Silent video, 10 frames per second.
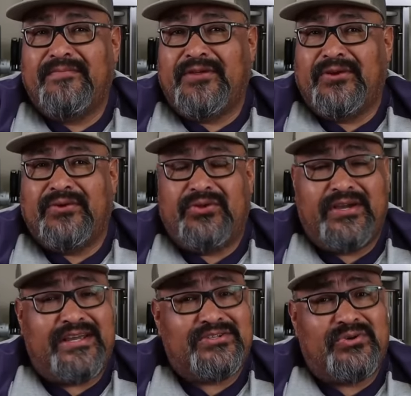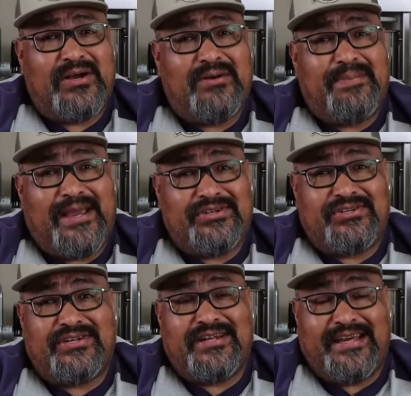You know, you guys know how
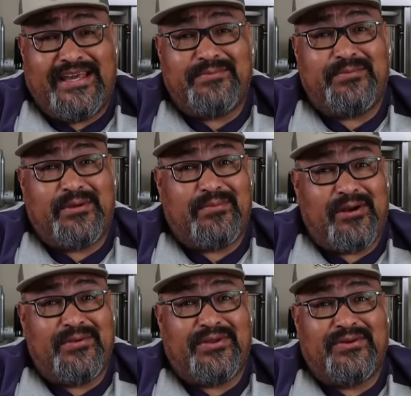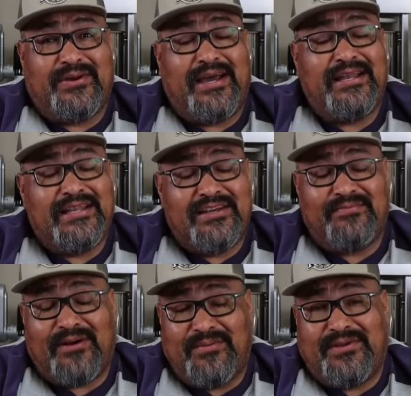passionate I am about barbecue. I
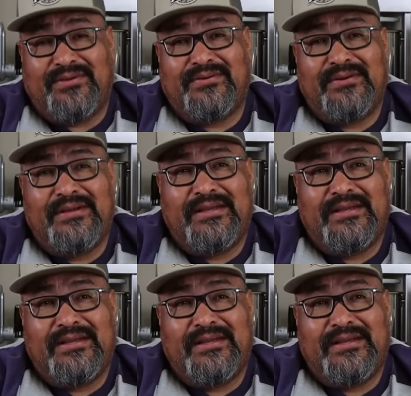love barbecue.